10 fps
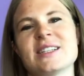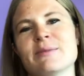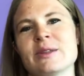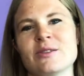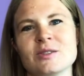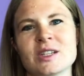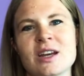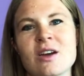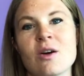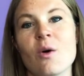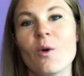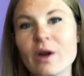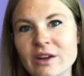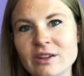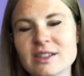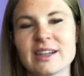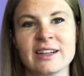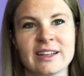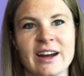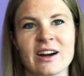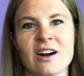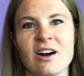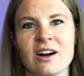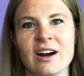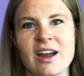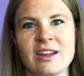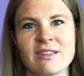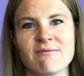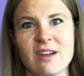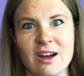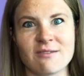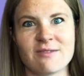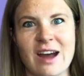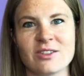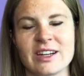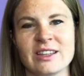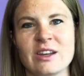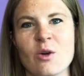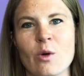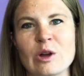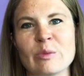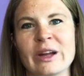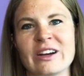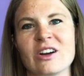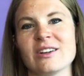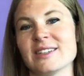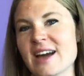Some of those oils in there are found in the oil blend called